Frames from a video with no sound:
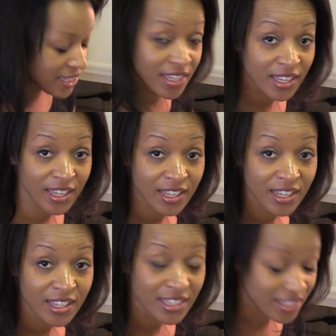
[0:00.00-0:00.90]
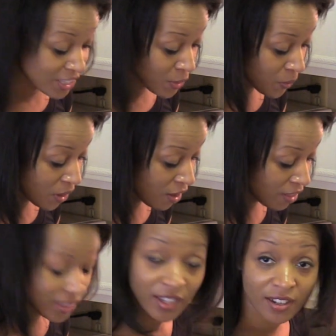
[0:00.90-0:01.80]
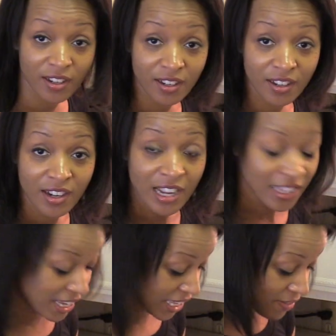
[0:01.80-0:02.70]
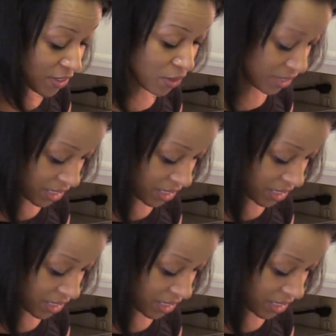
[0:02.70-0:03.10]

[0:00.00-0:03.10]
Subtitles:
see the wall here? Like, even though